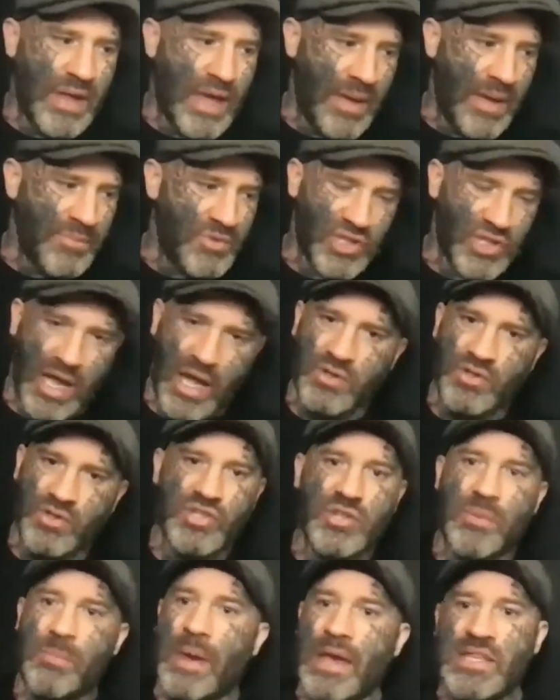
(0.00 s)
childhoods
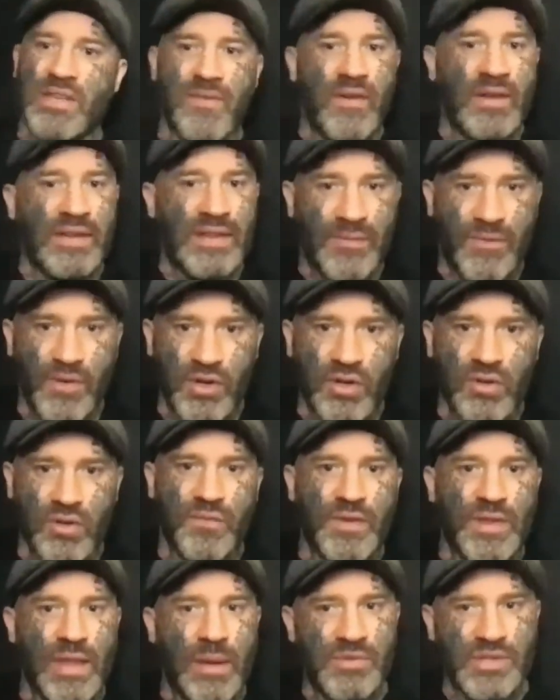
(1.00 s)
that makes it very difficult
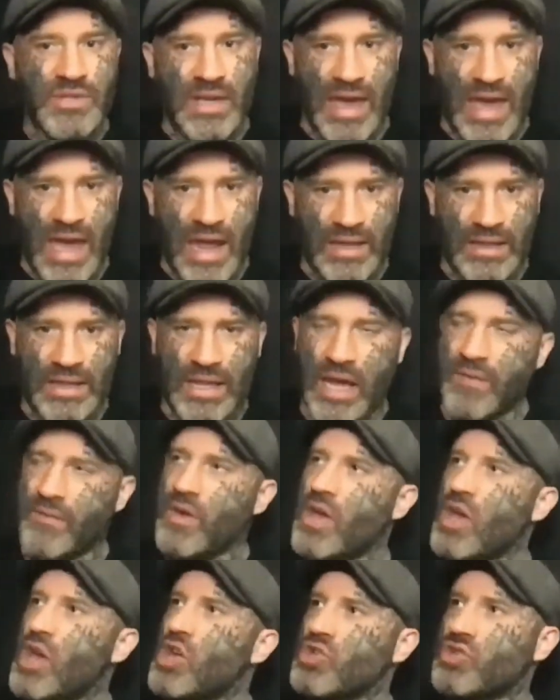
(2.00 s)
for them to get ahead in life.
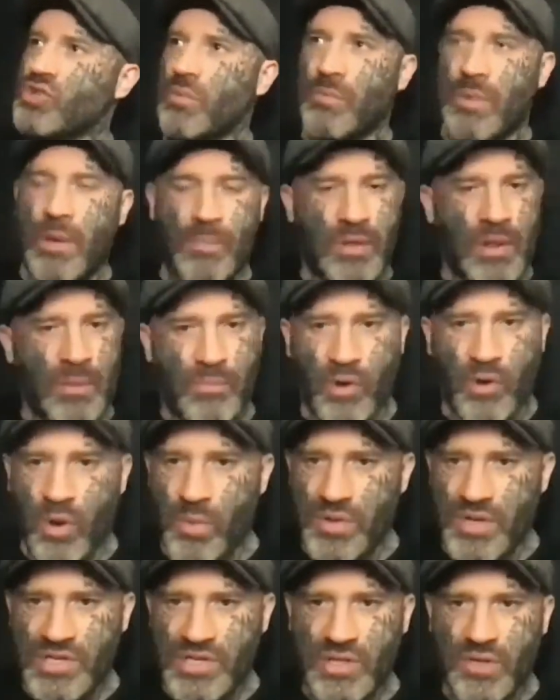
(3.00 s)
Some people are born
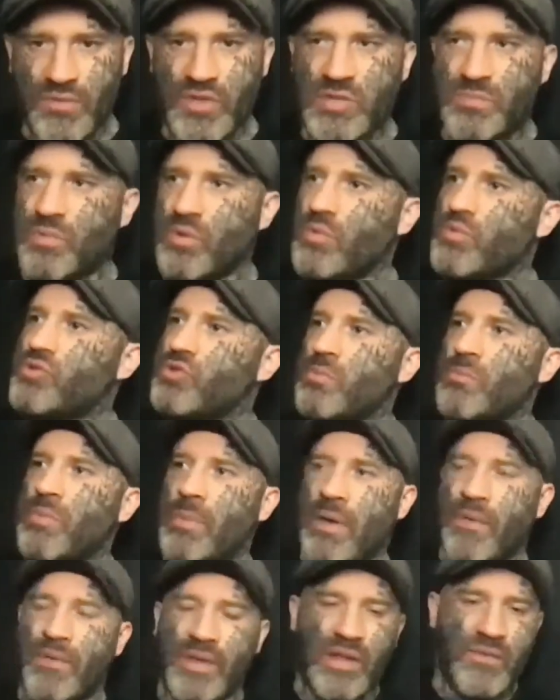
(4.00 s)
with a silver spoon. Some
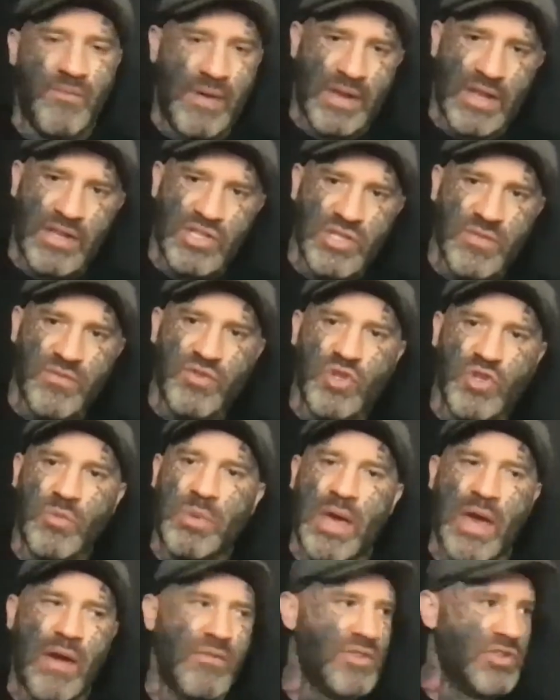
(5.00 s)
people have the advantages of two
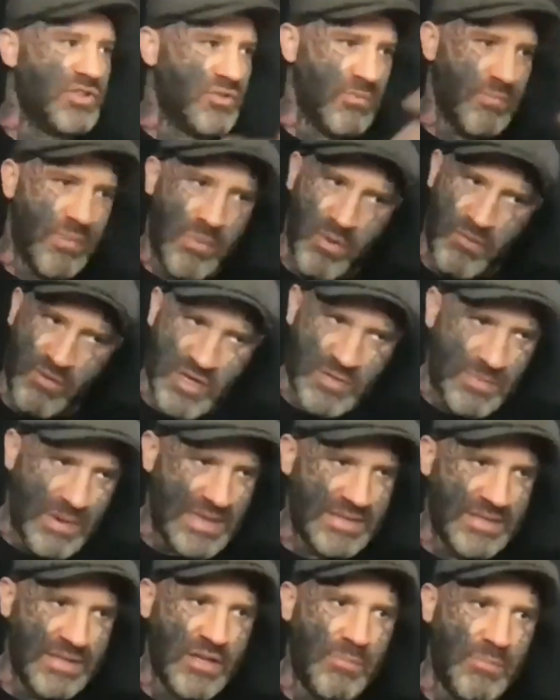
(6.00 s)
parents. Some people are raised by
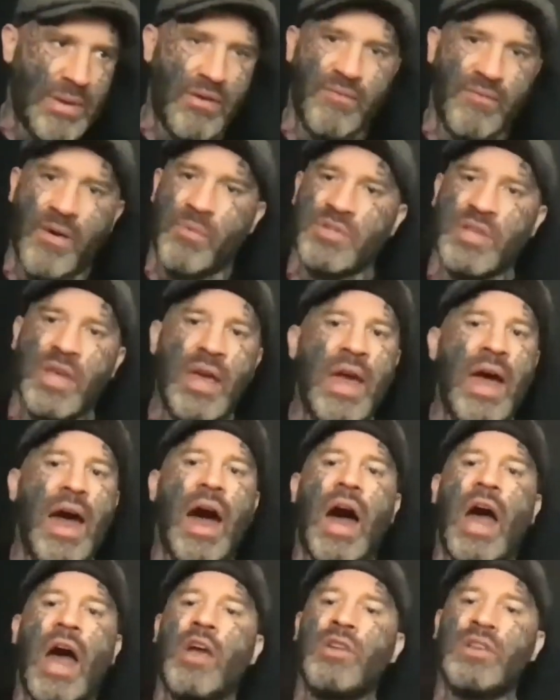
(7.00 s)
single parent families.
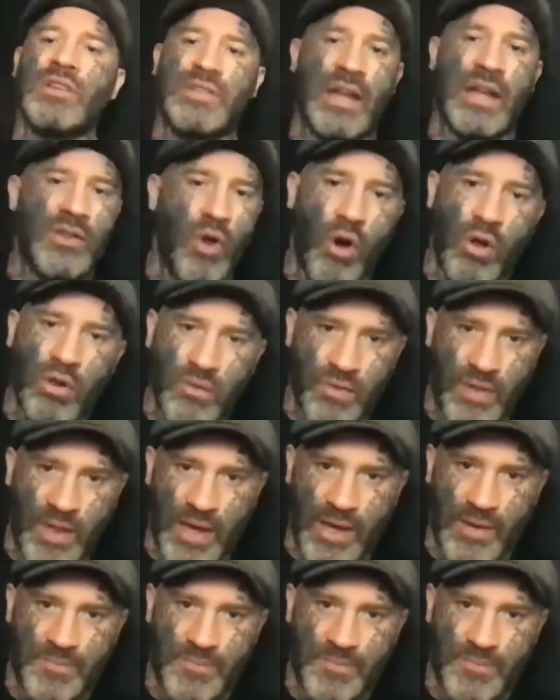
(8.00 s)
I understand all of that.